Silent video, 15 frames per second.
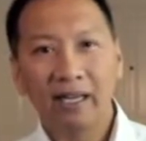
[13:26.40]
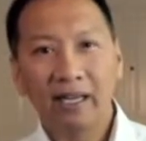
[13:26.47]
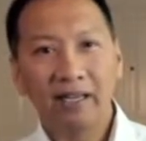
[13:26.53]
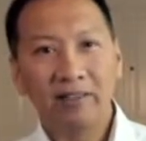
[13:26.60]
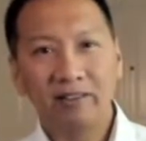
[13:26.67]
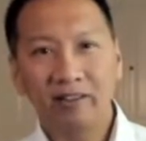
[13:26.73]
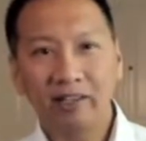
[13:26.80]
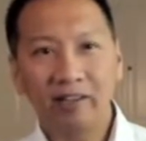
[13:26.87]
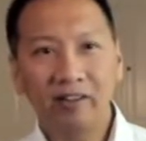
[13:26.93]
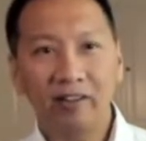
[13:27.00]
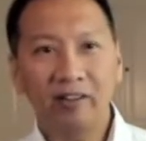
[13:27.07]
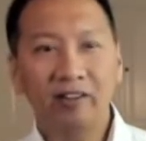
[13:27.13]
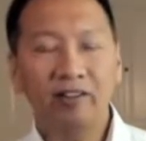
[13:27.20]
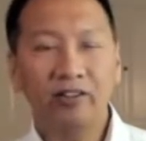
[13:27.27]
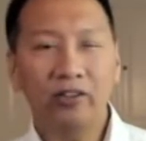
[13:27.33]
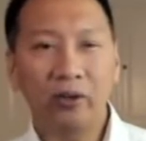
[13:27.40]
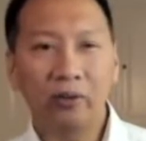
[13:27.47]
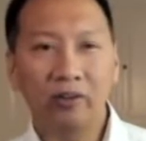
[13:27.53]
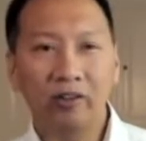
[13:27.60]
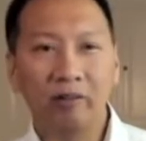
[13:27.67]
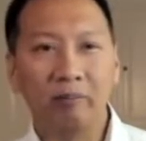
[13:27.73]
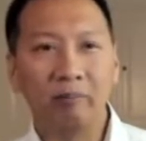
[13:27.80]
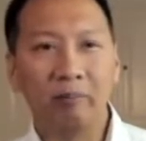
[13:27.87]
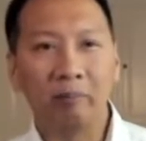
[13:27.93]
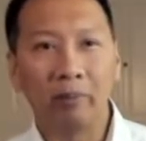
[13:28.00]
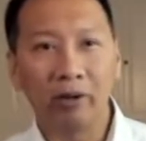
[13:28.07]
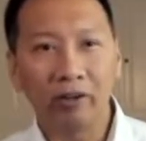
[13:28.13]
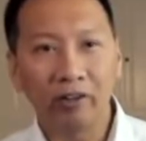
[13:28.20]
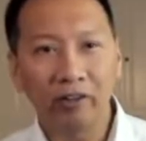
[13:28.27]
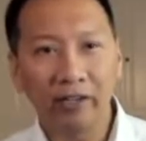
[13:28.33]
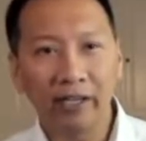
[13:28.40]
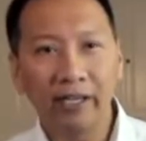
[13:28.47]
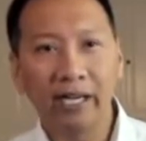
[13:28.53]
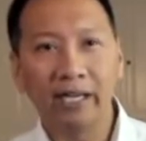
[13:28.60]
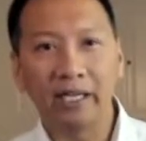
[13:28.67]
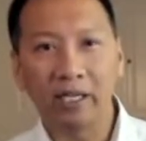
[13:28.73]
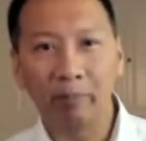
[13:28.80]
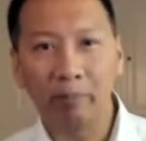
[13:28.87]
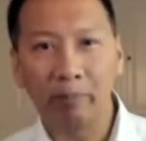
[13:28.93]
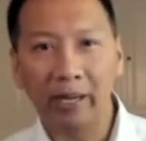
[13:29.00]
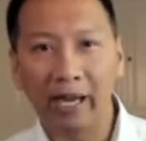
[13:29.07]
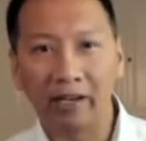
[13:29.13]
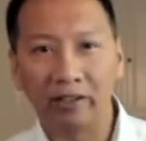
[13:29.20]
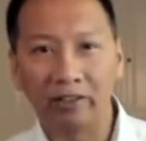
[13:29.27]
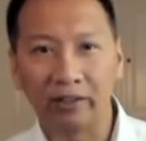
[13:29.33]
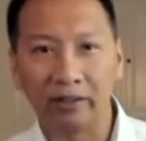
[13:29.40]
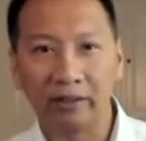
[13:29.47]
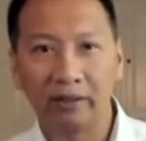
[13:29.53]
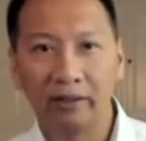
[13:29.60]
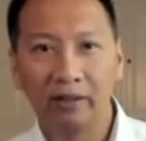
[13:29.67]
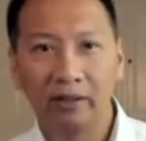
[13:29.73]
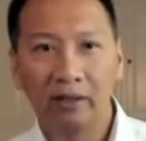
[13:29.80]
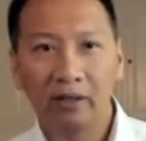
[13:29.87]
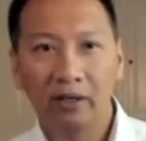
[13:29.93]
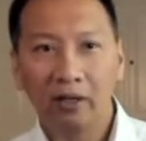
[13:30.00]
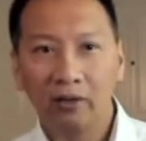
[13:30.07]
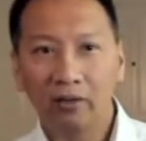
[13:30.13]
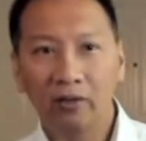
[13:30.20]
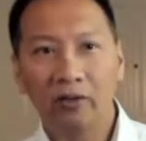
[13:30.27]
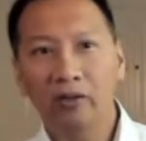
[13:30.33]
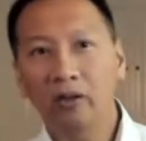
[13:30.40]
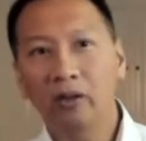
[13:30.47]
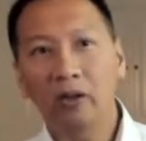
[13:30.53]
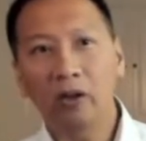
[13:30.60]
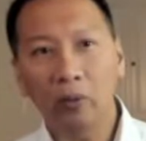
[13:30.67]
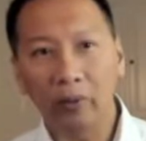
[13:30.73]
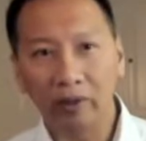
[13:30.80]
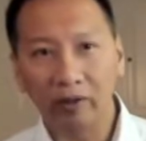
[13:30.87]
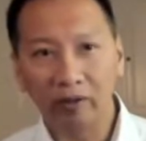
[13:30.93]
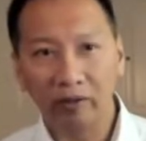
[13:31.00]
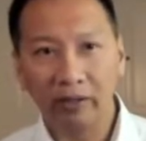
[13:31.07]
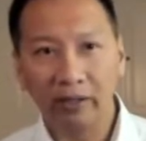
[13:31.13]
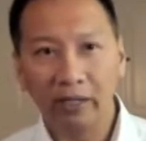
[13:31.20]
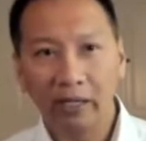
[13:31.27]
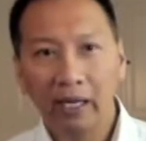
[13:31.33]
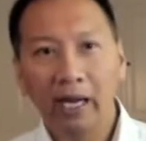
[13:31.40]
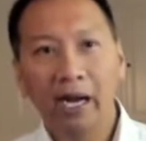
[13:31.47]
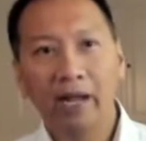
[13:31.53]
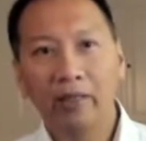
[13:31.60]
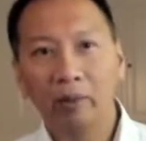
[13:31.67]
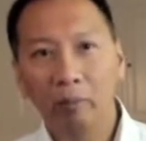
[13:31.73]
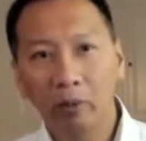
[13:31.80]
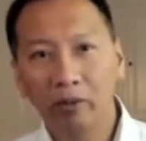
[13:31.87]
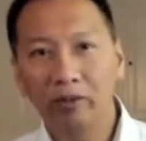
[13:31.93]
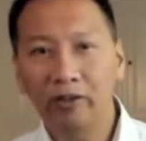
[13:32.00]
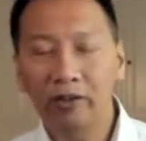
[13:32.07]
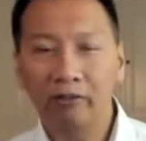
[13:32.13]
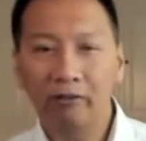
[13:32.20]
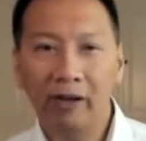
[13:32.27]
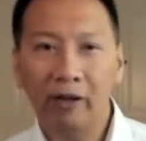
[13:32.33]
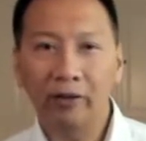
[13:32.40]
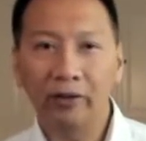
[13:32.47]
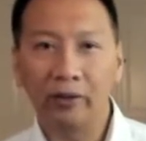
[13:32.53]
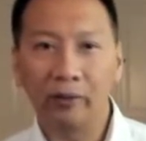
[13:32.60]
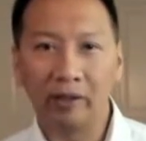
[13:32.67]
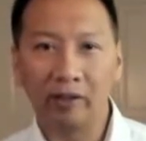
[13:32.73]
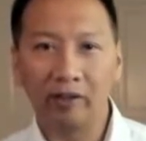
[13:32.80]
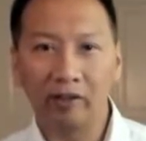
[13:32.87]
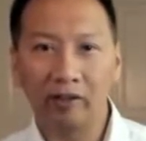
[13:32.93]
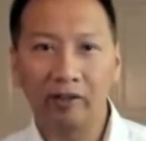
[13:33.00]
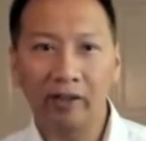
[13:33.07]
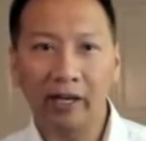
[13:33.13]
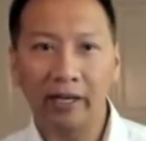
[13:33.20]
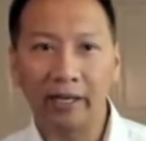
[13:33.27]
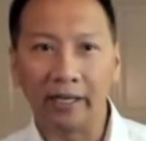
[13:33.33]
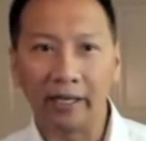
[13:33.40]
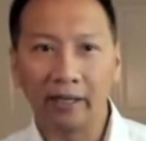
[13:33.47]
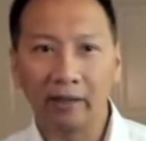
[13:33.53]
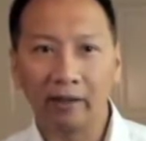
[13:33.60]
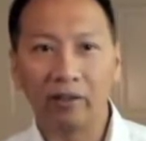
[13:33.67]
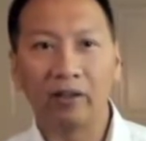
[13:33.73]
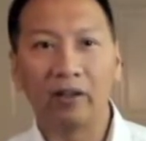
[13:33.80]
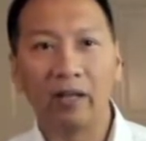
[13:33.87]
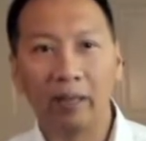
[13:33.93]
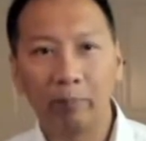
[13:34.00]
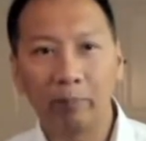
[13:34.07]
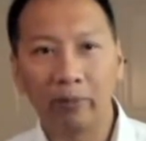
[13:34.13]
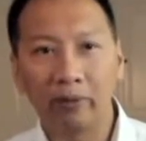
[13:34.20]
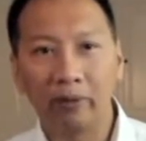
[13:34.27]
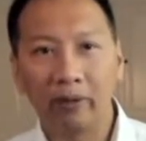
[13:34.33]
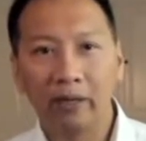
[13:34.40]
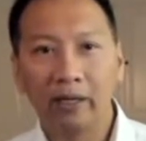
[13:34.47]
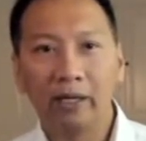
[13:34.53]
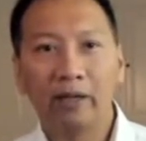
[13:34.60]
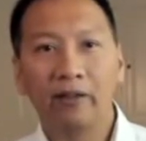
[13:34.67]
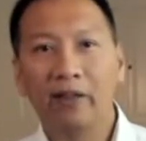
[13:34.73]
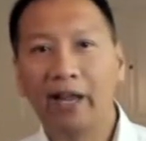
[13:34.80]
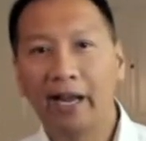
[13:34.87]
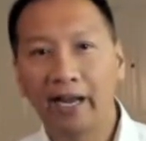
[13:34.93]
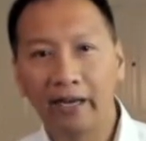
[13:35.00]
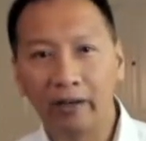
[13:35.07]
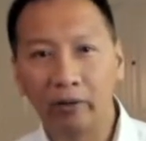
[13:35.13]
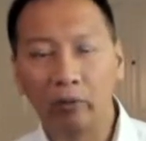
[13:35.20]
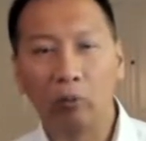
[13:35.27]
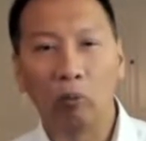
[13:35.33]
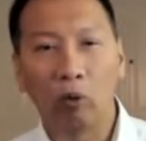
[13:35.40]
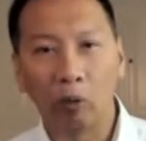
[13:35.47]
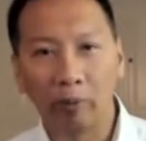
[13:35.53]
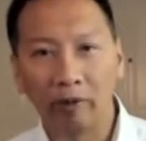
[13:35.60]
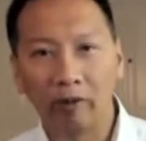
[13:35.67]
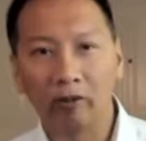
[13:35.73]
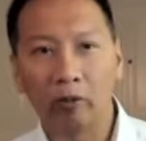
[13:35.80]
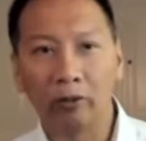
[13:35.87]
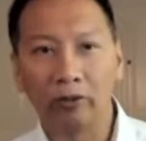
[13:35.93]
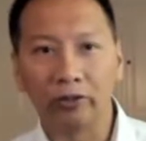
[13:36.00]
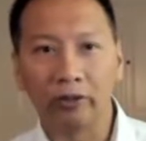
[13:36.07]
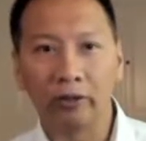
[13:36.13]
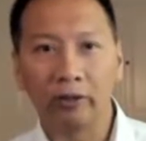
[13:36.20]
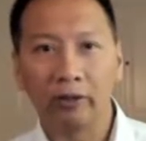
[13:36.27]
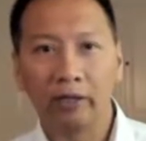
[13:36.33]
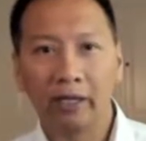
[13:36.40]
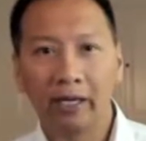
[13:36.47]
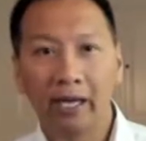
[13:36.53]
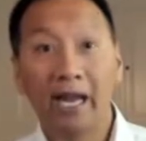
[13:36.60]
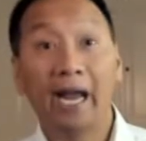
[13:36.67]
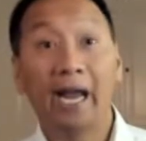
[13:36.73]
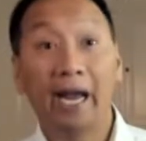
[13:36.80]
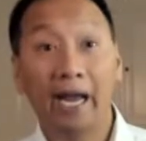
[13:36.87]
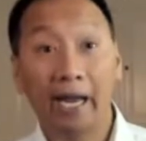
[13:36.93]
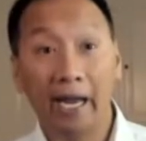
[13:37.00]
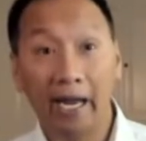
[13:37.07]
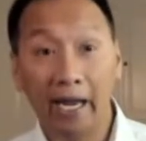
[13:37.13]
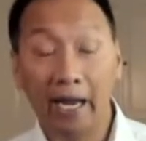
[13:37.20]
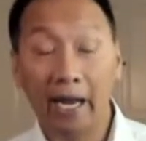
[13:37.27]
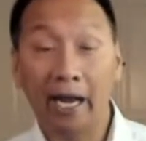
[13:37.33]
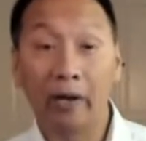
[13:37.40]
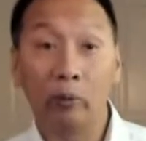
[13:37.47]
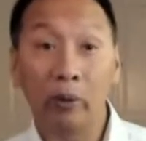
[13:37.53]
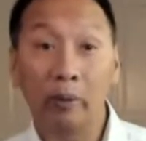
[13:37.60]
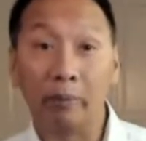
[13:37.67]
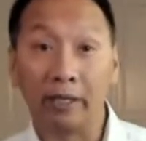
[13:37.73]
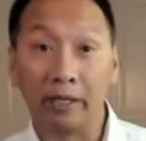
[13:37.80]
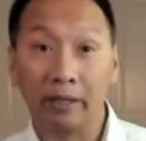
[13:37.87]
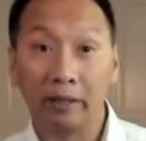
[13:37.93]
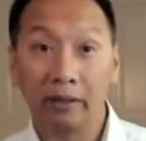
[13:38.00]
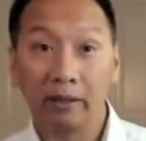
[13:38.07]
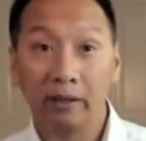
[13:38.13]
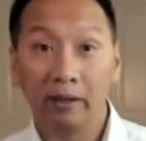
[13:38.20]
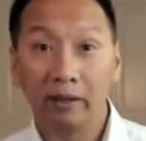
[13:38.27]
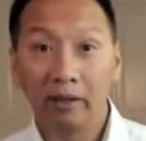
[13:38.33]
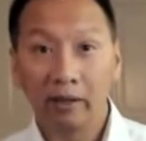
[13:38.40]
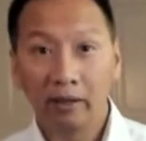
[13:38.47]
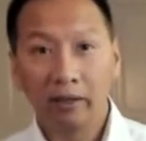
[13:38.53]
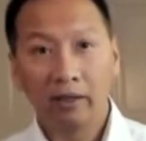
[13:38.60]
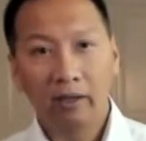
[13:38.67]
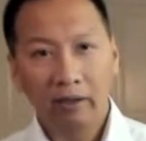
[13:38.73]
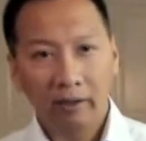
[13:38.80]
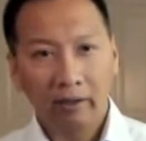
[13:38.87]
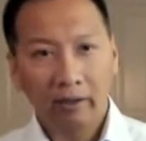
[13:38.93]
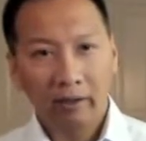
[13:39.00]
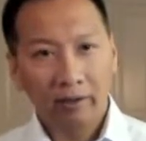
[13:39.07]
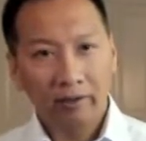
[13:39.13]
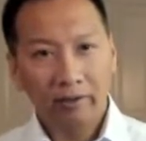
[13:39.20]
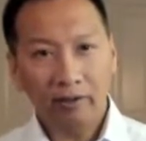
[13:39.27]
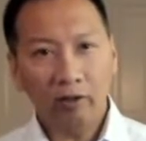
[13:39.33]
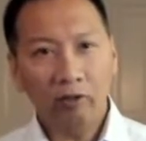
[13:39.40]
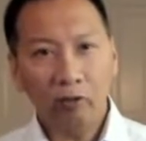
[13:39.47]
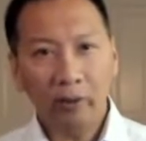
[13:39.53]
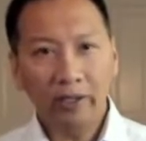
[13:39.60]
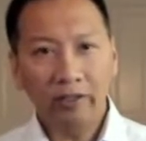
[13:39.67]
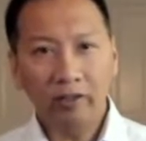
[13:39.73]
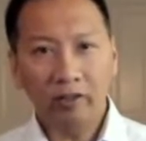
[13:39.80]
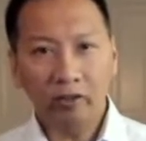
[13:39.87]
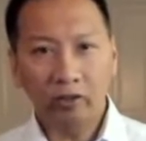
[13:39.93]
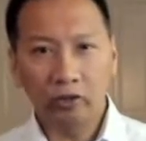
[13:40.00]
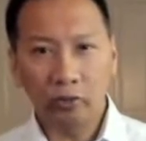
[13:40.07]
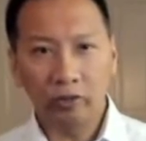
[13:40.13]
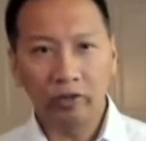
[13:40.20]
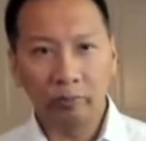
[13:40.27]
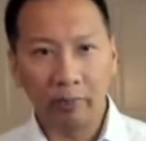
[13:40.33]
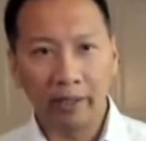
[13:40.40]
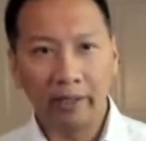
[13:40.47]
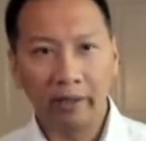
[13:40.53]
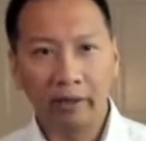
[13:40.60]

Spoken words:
Jesus shows mercy and compassion to the lowest and the most devalued in society, the leper, the hated Roman soldier, and women. Self-righteous Jewish men